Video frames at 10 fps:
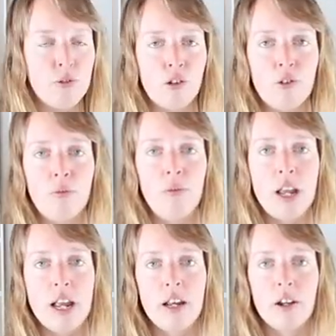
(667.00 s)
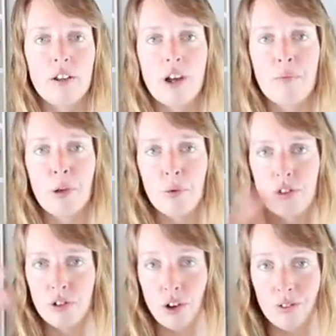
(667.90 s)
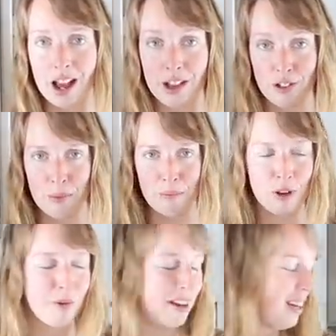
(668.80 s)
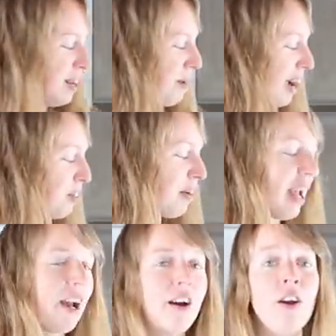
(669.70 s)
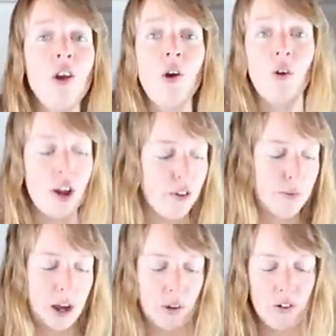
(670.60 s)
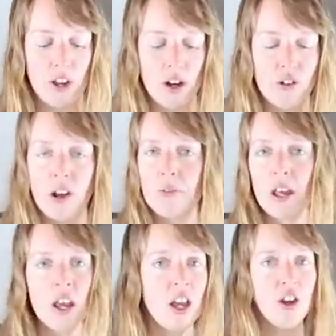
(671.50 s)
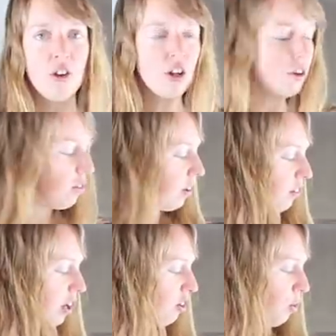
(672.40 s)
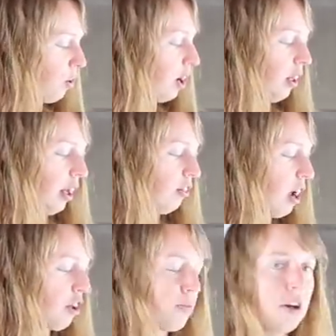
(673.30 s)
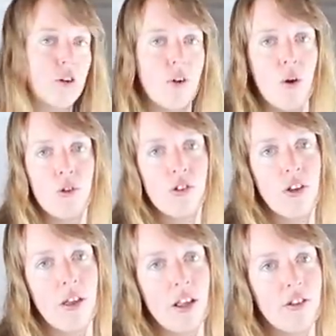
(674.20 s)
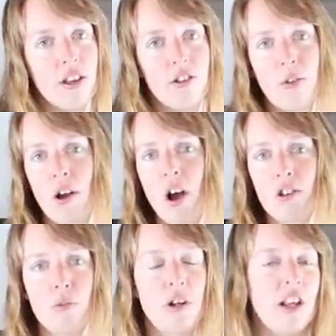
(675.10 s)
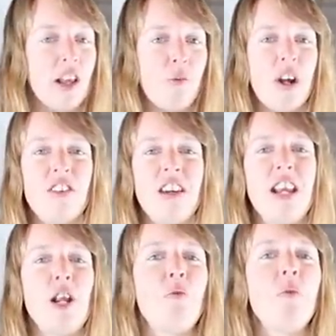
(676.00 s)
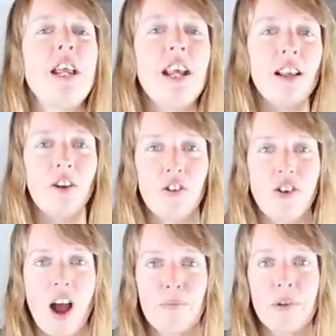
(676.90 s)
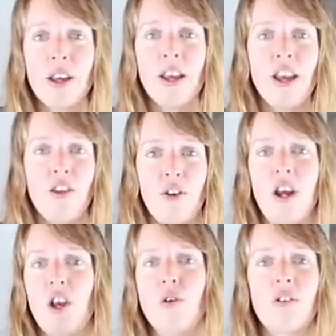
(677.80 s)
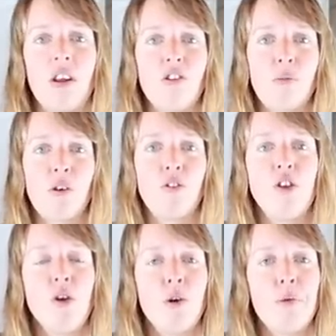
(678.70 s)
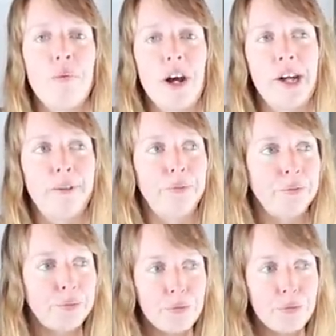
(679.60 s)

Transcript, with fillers: just heating on the top of the wood stove to add some humidity back to my air, or even on my own skin or something. You can use an essential oil like jasmine or rose or something. These things smell awesome. You need like one teeny weeny little drop if you're going to use it as a perfume um,